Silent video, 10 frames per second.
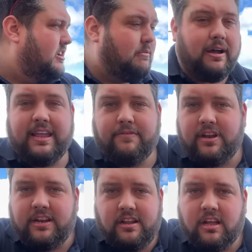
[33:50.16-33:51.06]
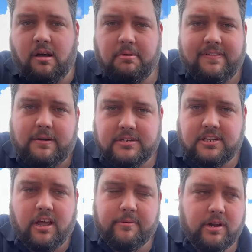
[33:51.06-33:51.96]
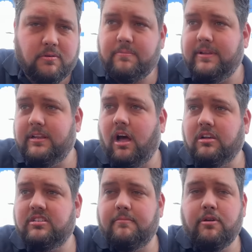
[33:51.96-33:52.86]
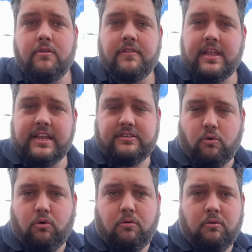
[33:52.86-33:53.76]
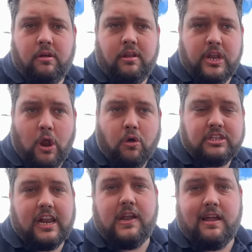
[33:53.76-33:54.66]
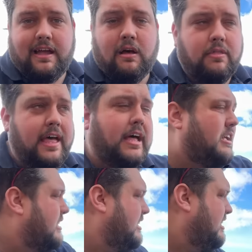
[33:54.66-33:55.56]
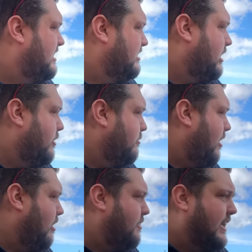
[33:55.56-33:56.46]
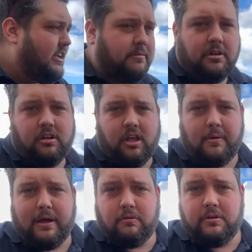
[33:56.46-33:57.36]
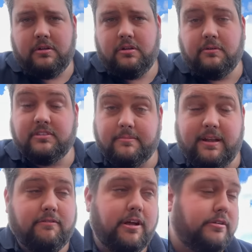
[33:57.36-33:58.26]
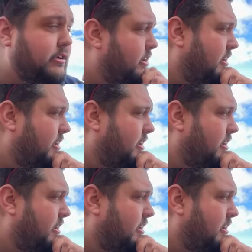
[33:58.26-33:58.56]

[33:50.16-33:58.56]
well, even in a couple of hours time, I don't want to be asked to move and then it's all not clear out there. So I think I'm going to go out onto the main road,